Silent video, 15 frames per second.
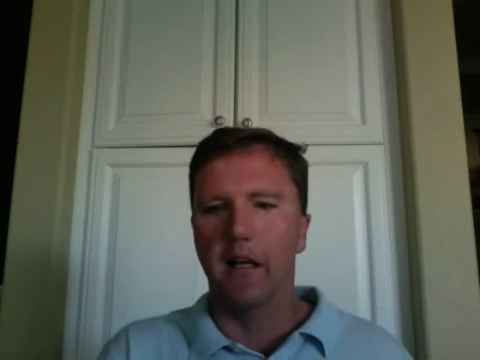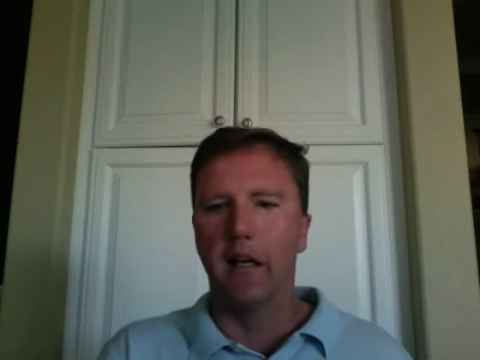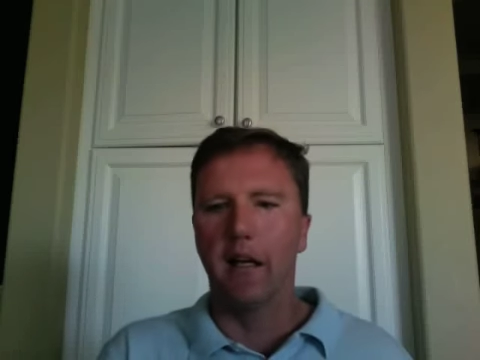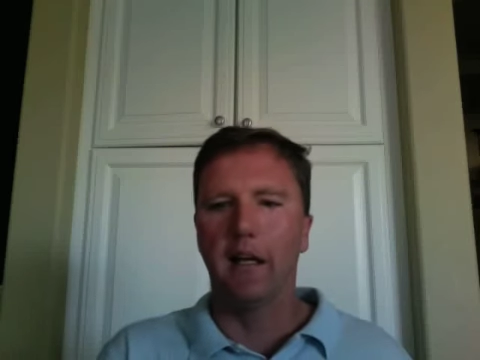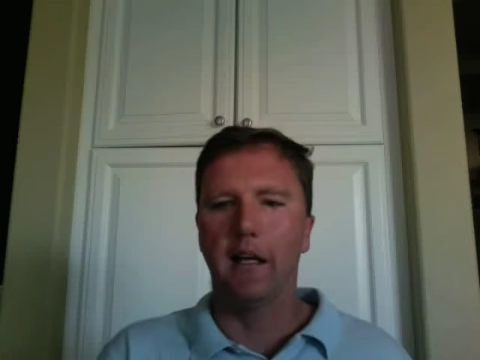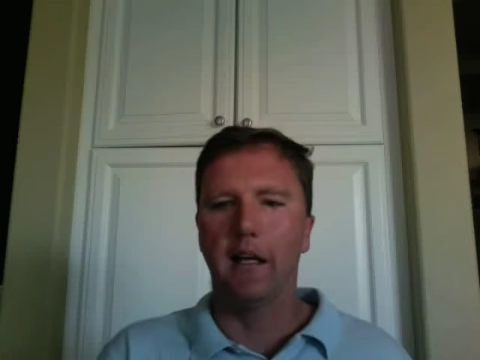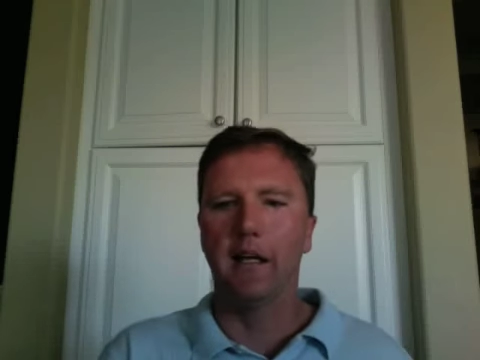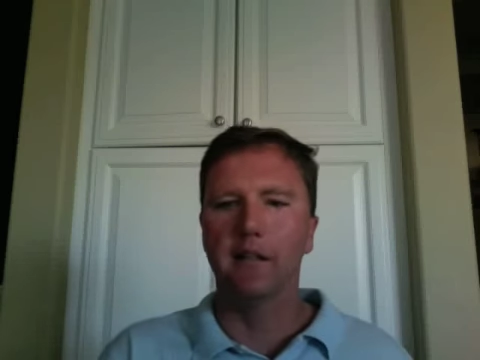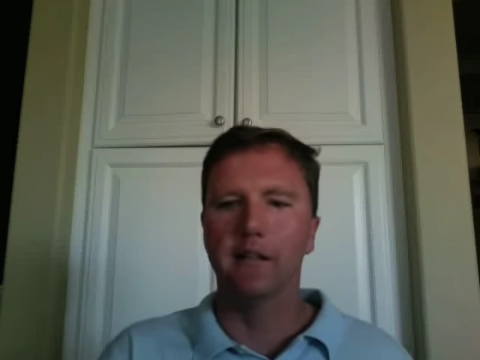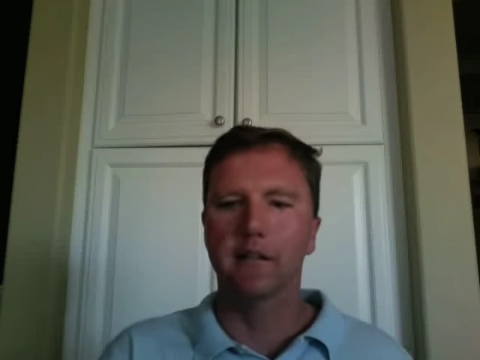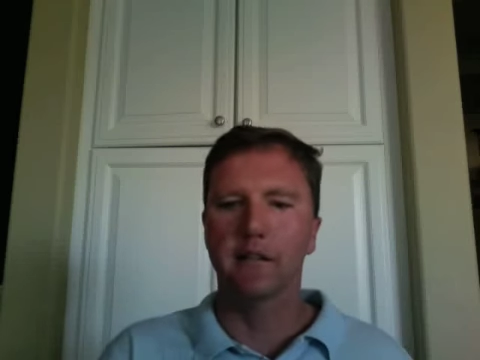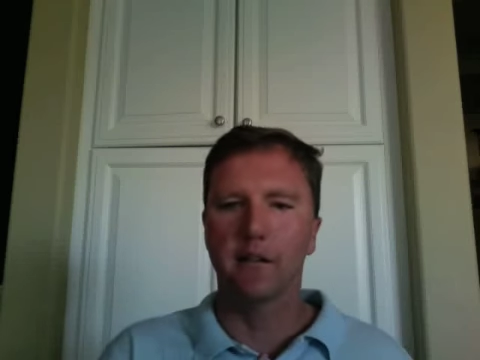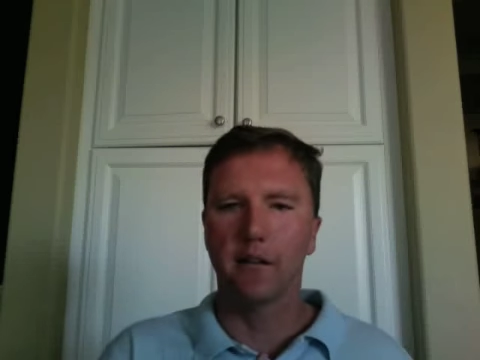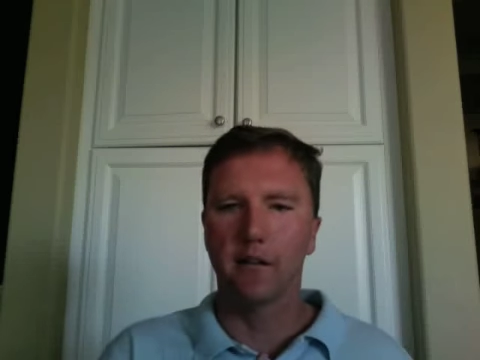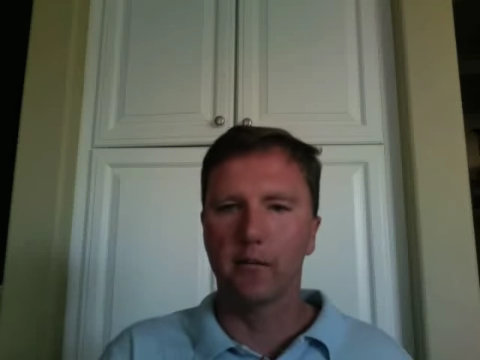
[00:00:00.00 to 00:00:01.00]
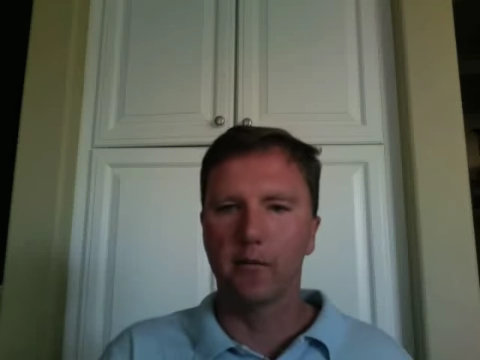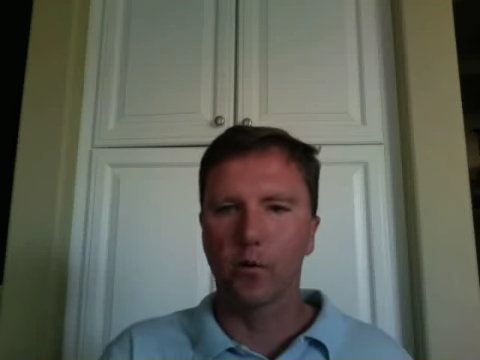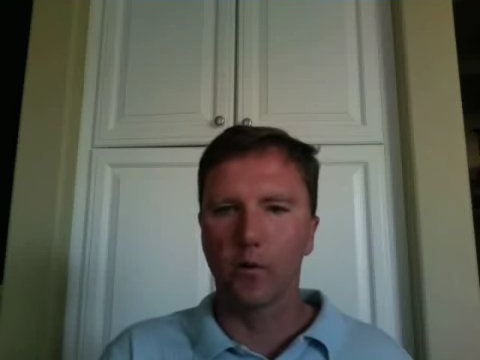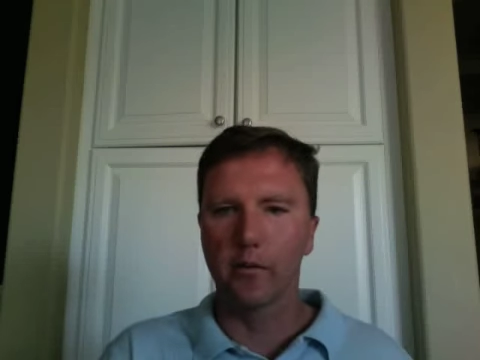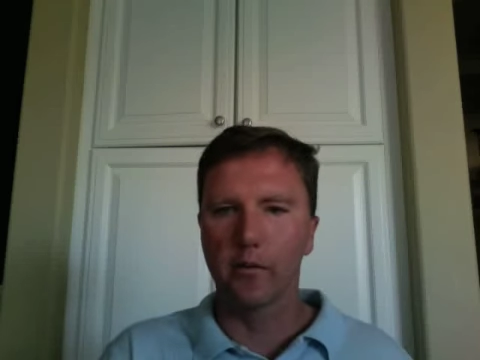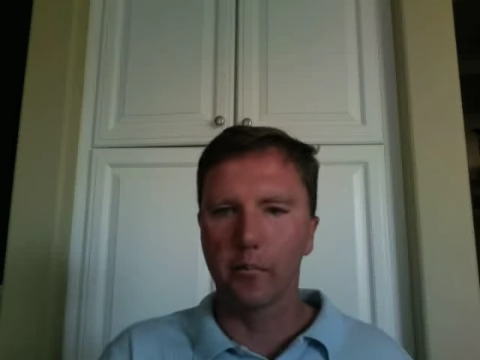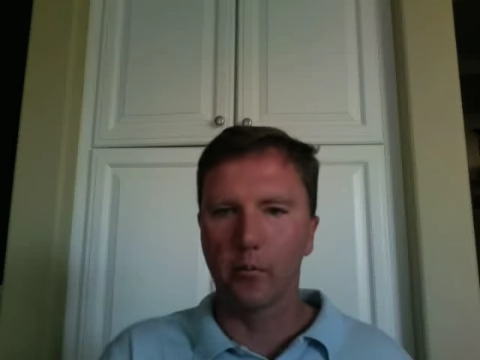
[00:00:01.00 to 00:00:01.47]
And the
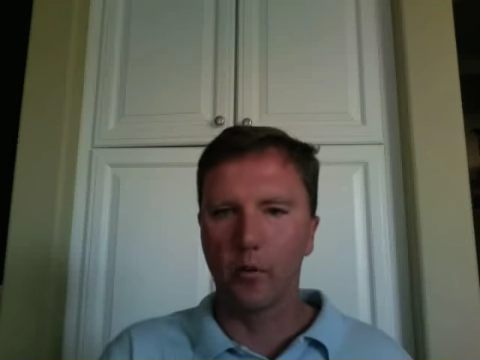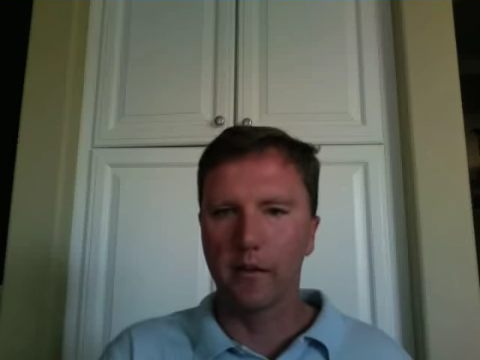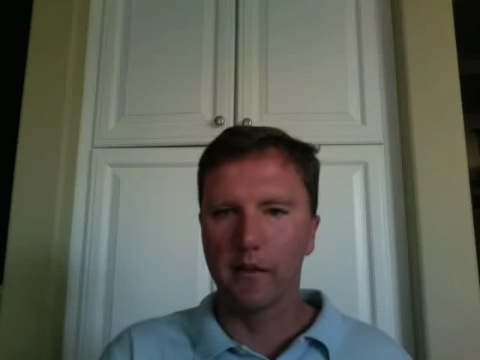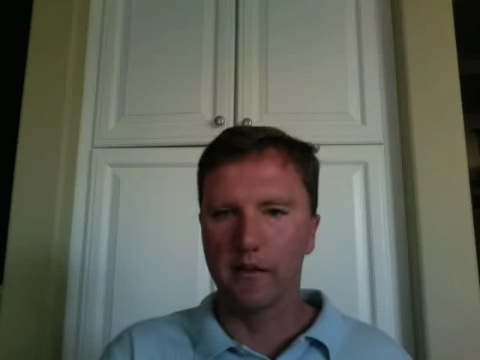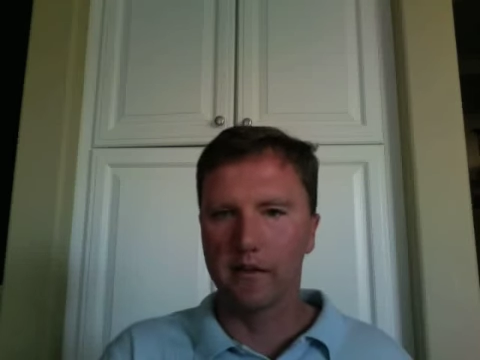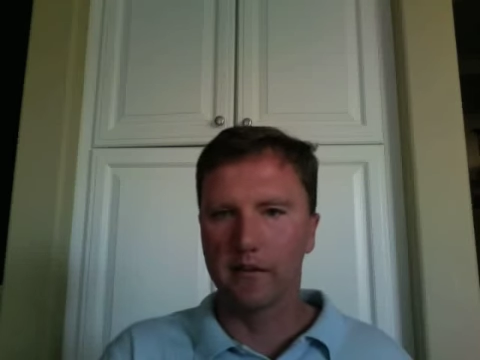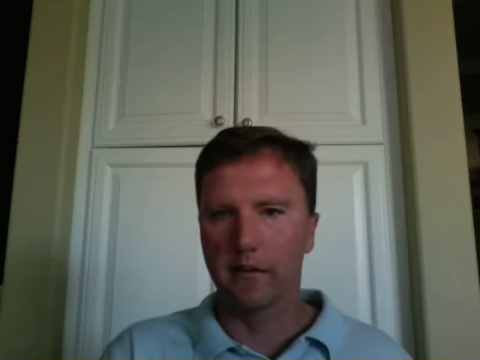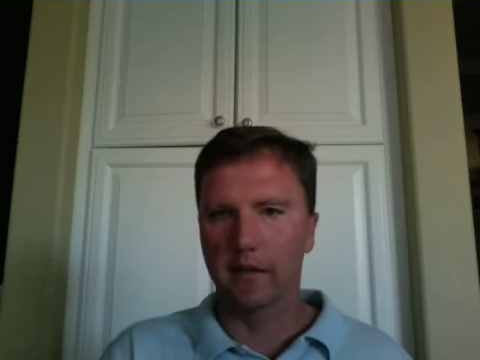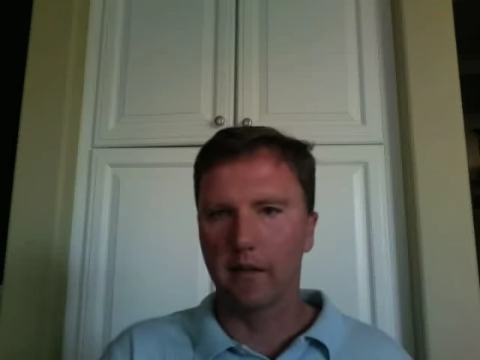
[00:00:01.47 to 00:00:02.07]
fourth point is the